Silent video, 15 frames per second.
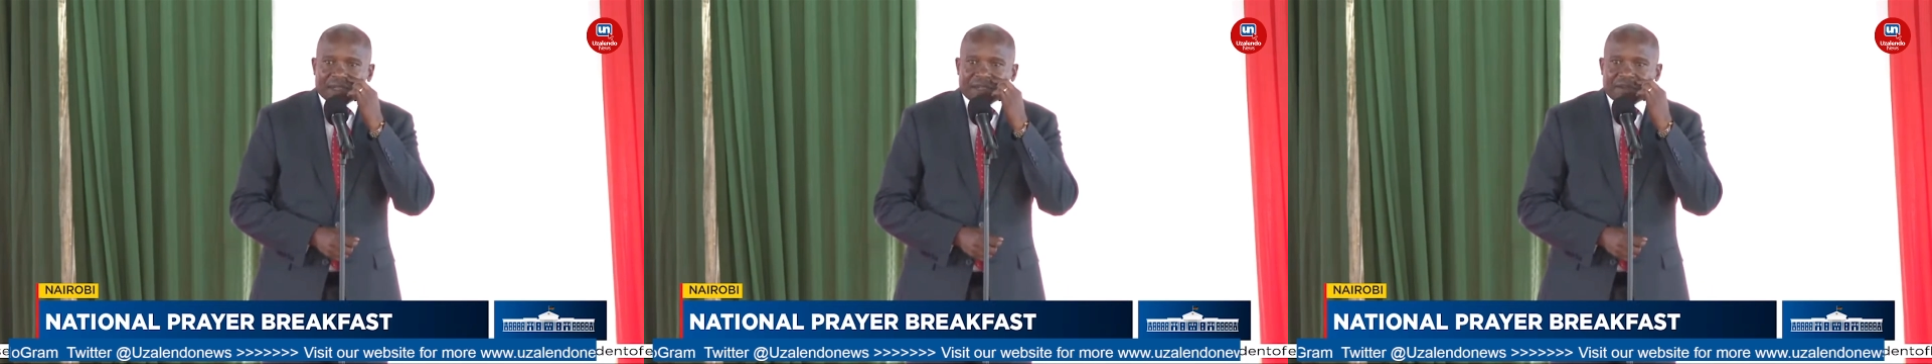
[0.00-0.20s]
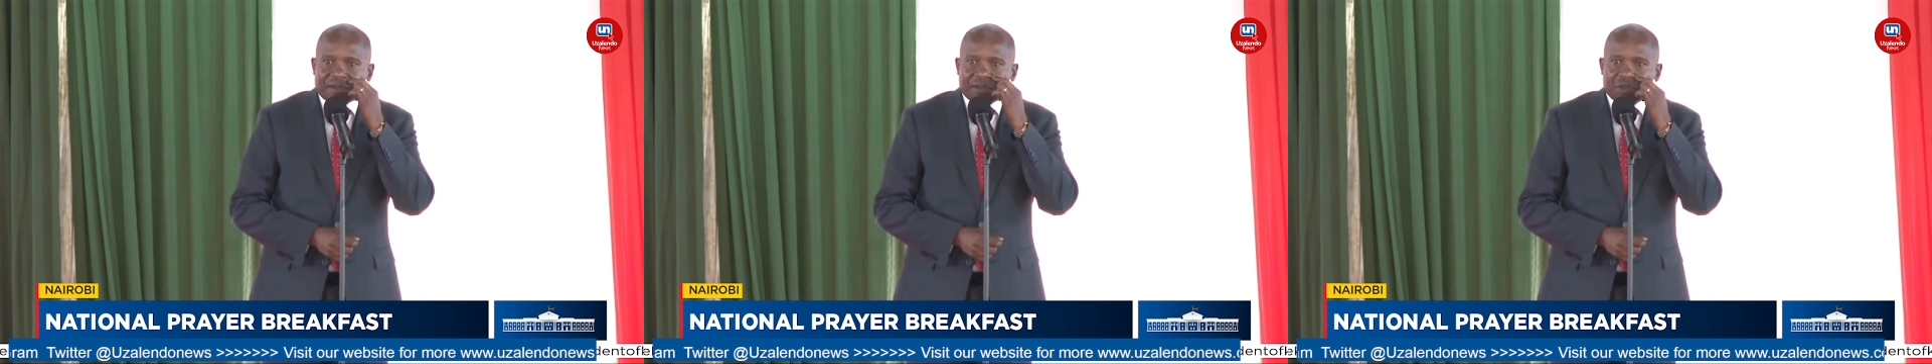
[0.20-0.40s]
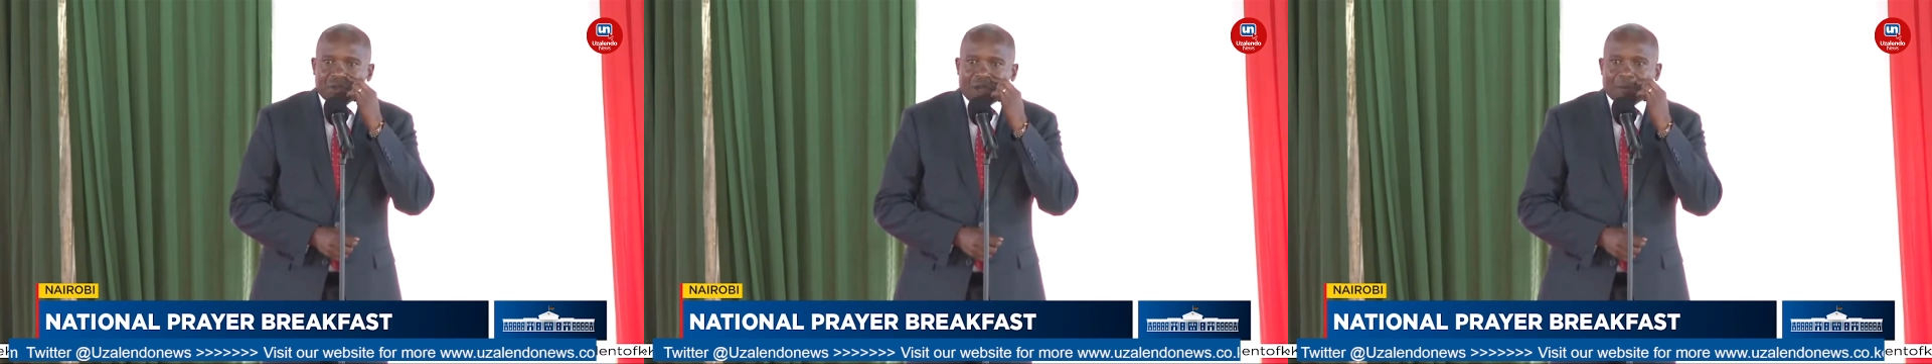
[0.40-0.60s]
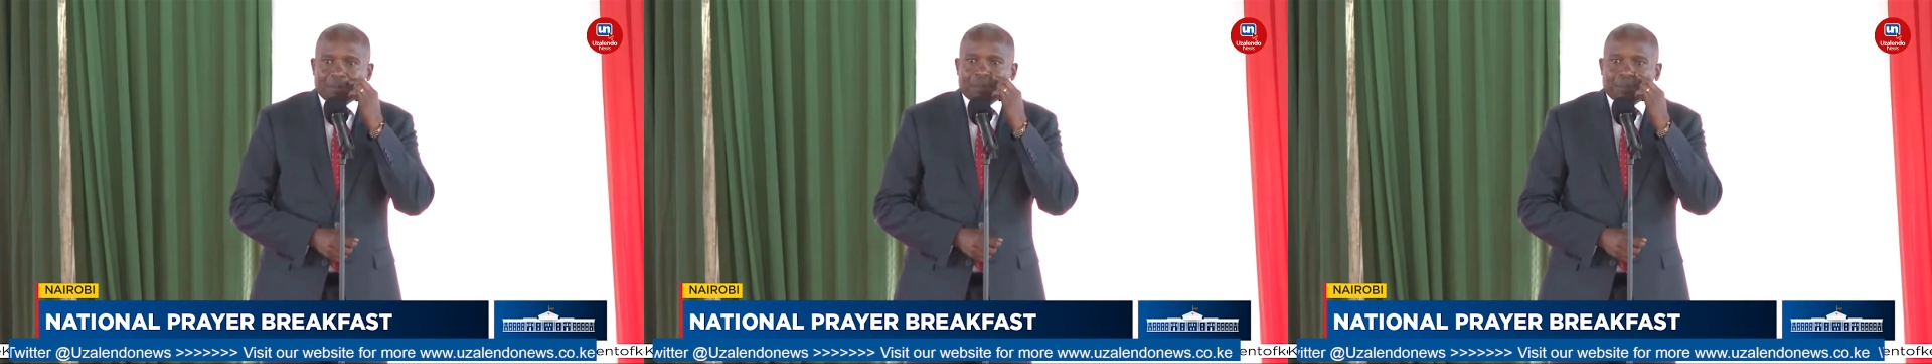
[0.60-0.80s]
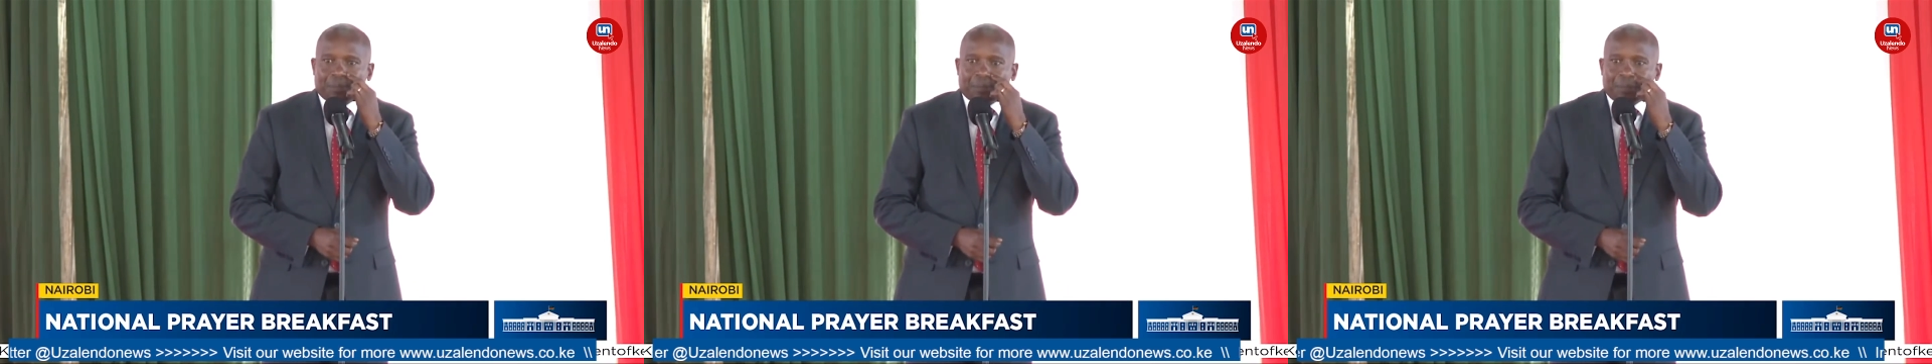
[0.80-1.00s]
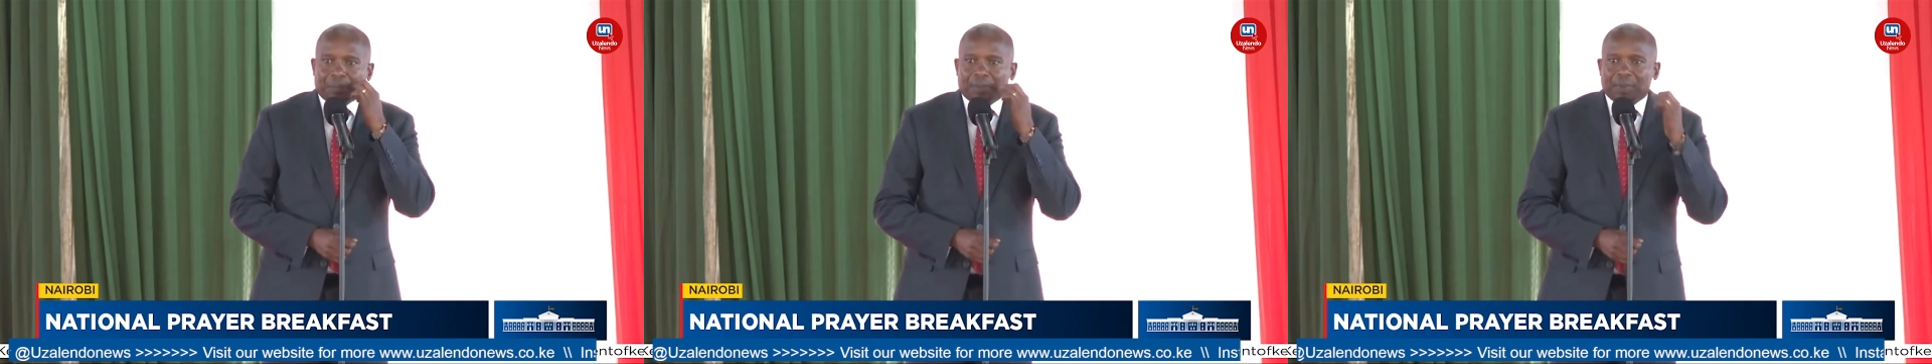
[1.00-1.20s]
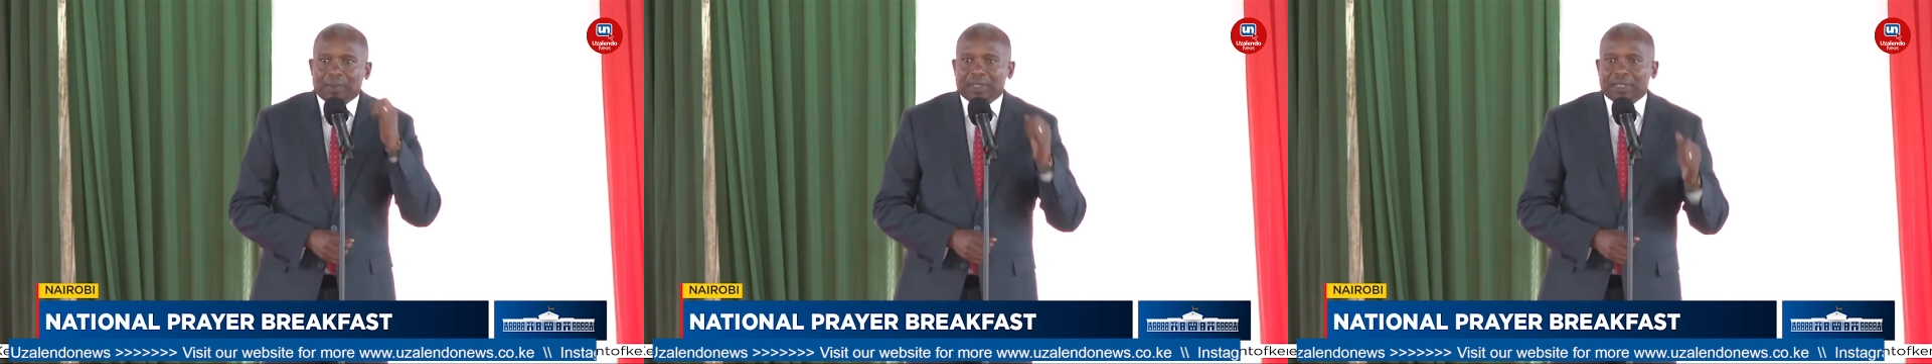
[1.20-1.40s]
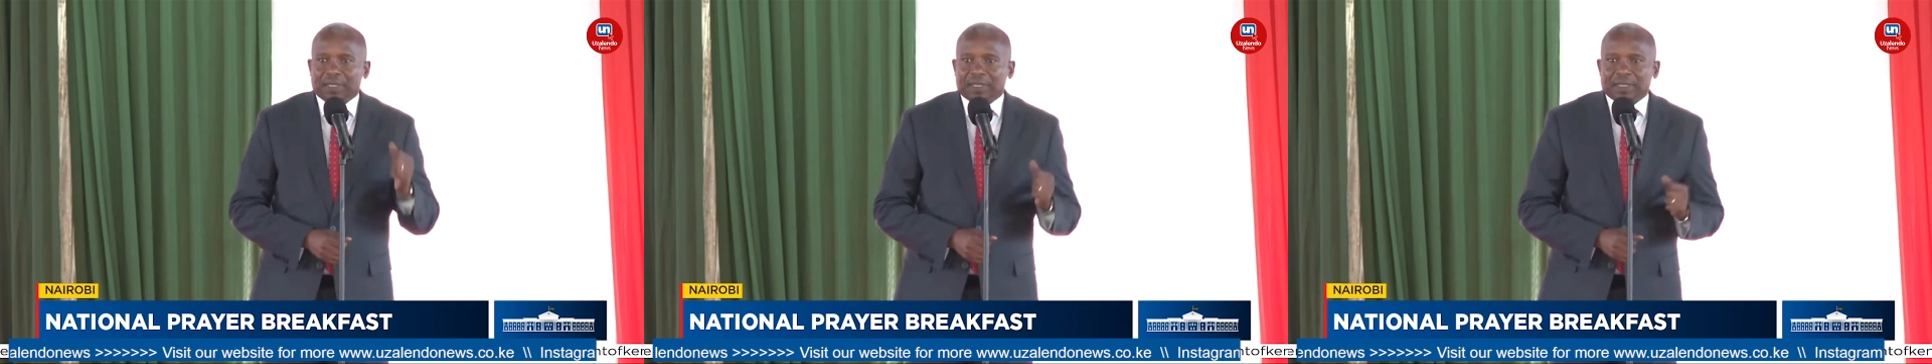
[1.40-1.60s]
I grew up
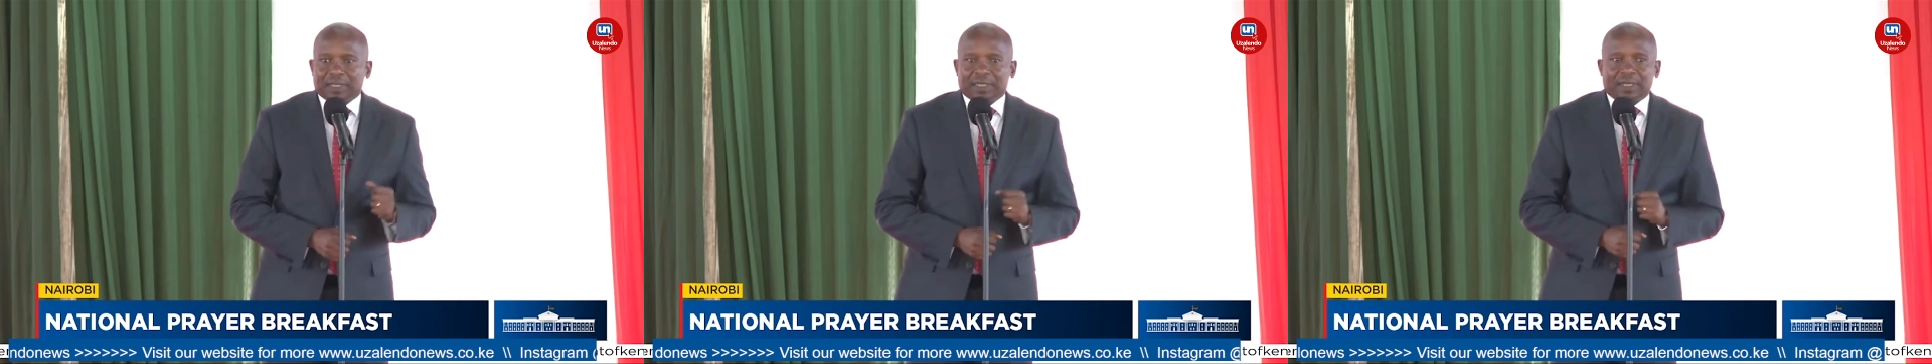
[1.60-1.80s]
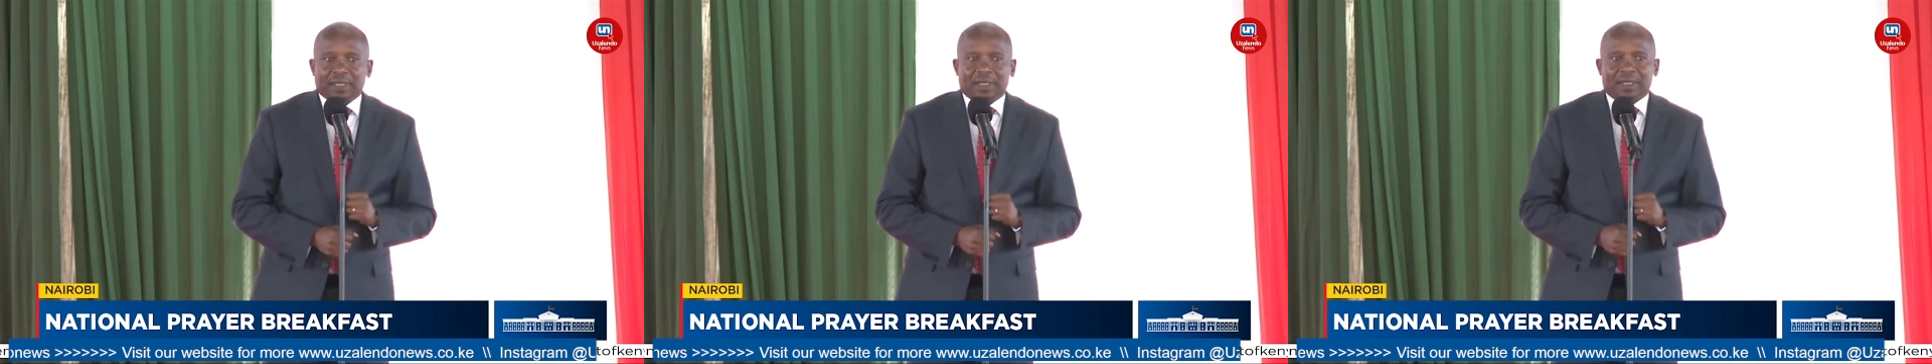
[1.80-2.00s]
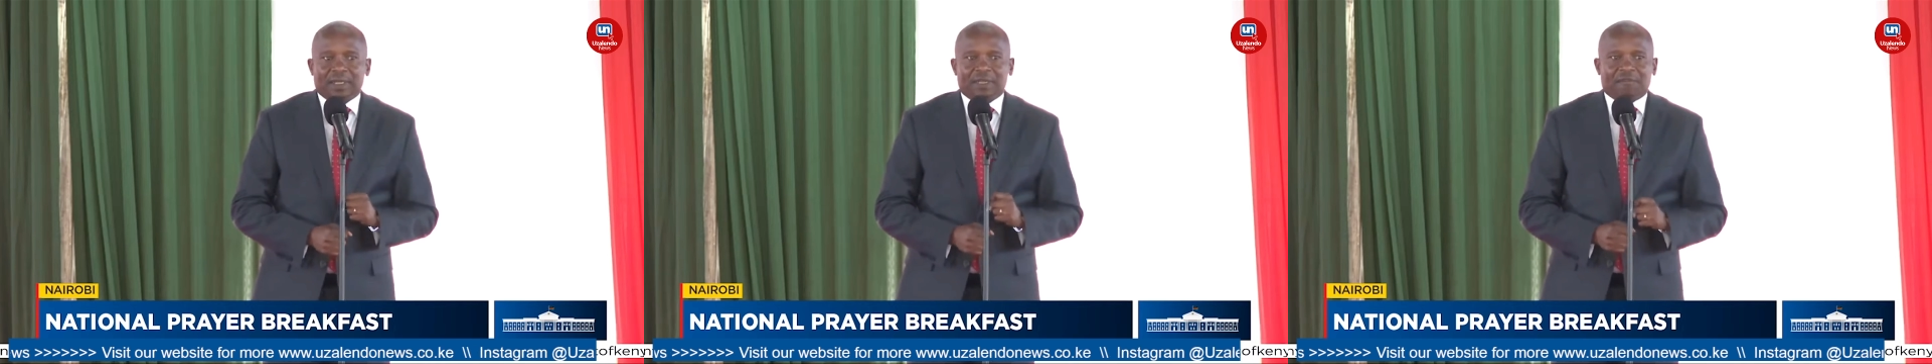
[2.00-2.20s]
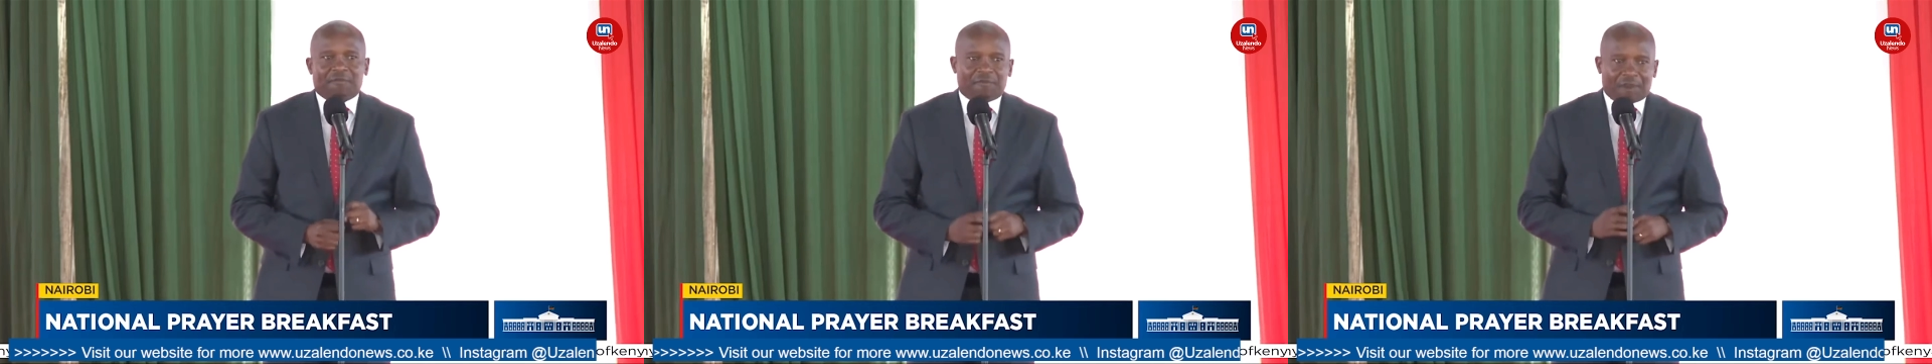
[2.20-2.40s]
in